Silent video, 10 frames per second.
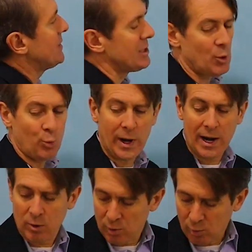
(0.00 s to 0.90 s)
This is a
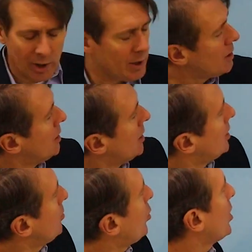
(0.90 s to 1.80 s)
rarer one,
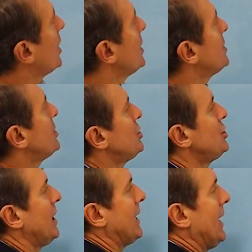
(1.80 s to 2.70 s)
but we're going to
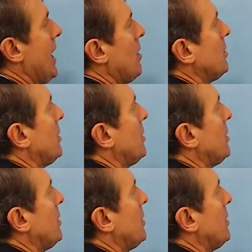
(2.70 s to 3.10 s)
check it out.